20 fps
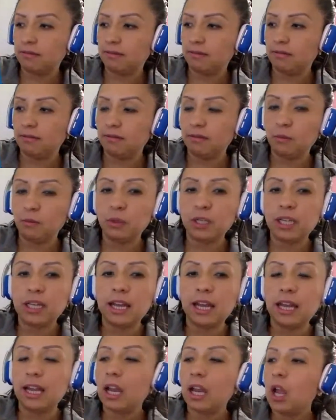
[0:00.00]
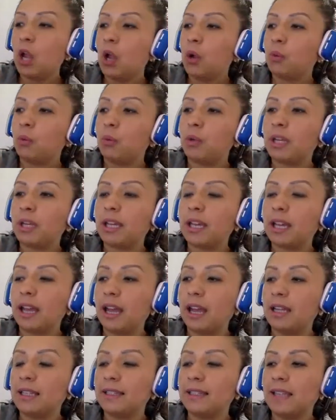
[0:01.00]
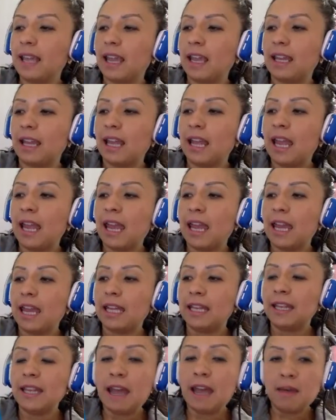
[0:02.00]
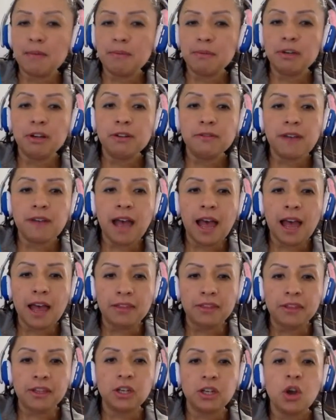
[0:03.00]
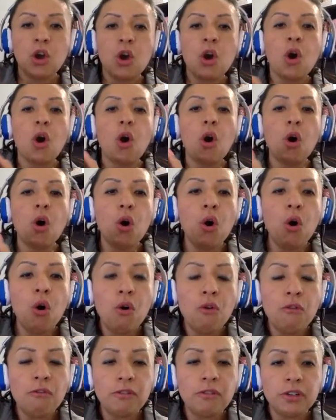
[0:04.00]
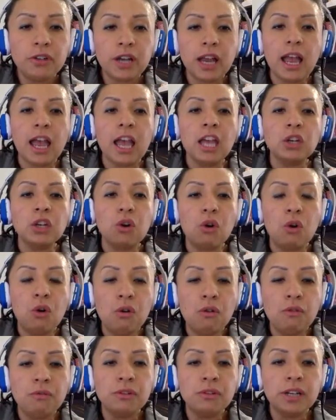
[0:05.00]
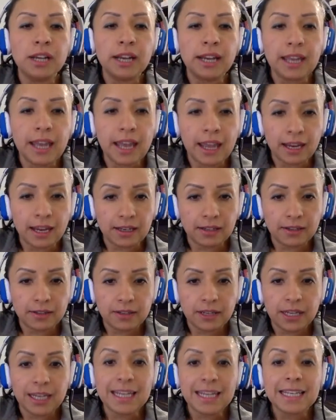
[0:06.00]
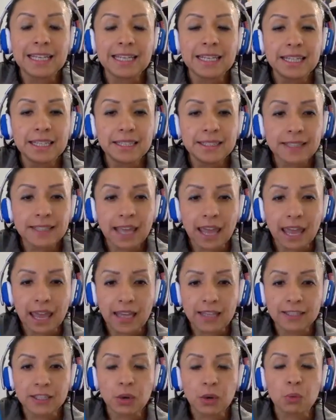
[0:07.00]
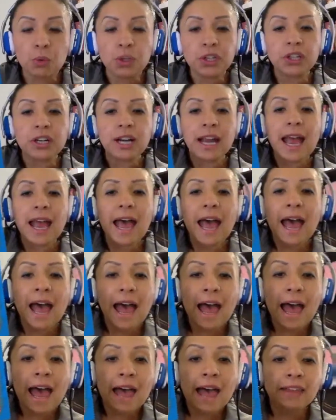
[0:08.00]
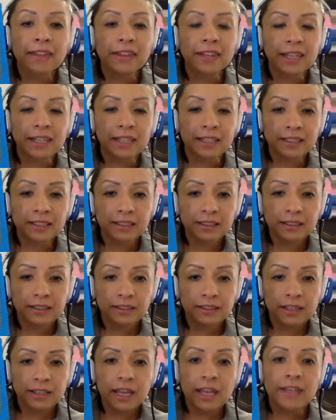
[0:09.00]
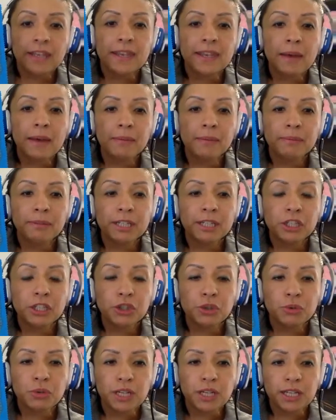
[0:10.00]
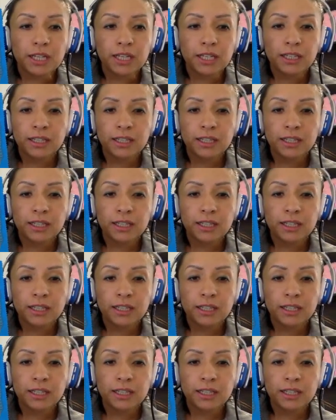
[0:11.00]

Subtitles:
We can say number of adding over and over again. In this case, we are adding number 3,